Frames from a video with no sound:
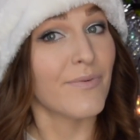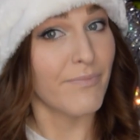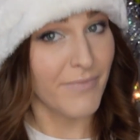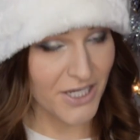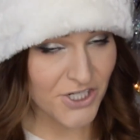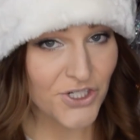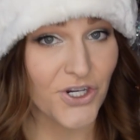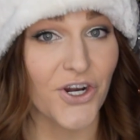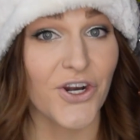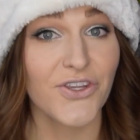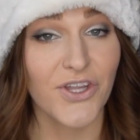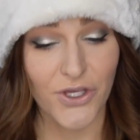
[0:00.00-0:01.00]
make
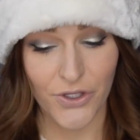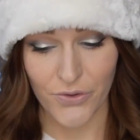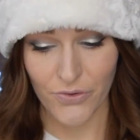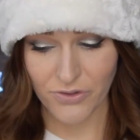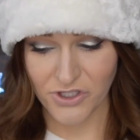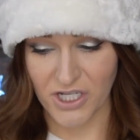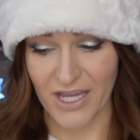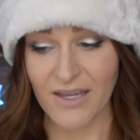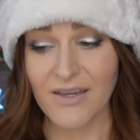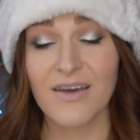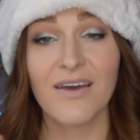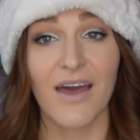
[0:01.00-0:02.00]
sure that you
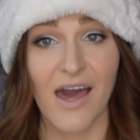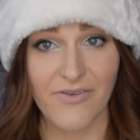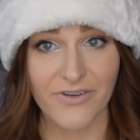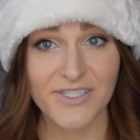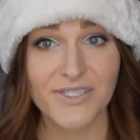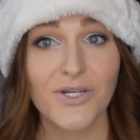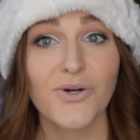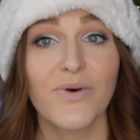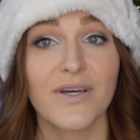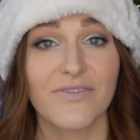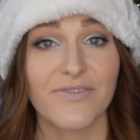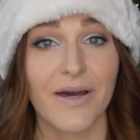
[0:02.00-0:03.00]
check every single
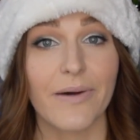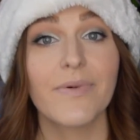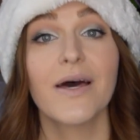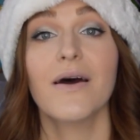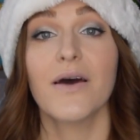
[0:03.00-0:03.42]
one of them